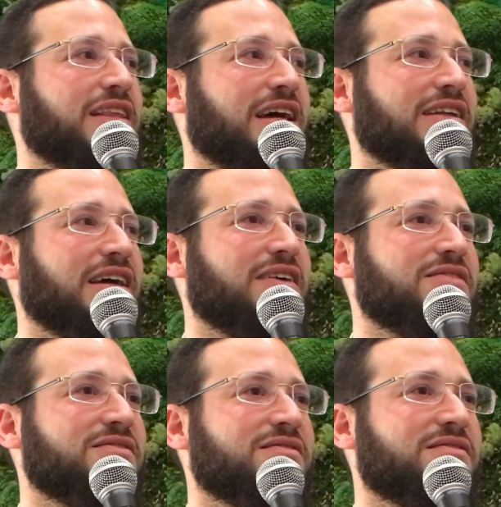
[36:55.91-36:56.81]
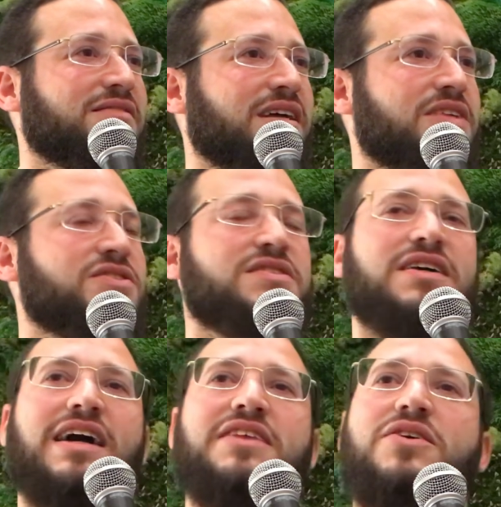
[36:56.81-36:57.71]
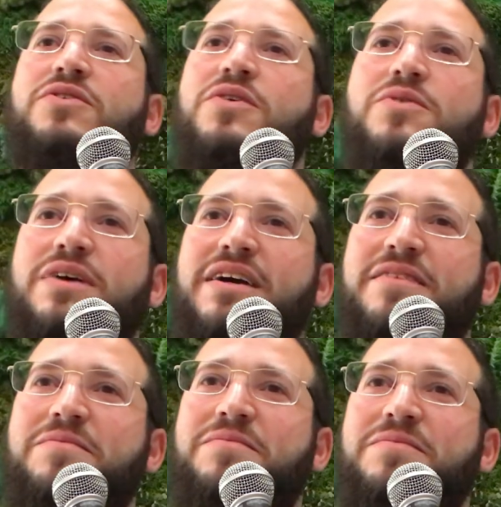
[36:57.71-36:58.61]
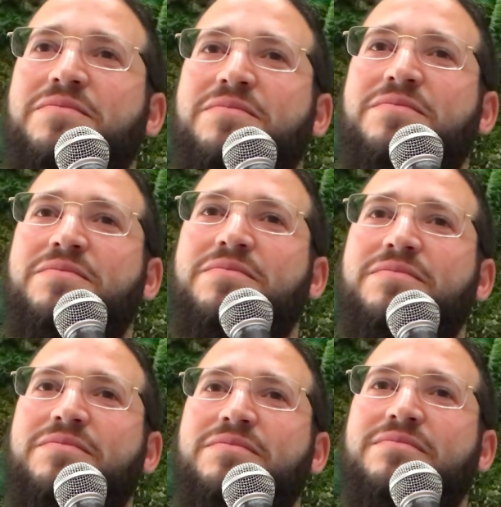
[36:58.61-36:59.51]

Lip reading: It's not usually like that now. It's just like, I don't know who I am.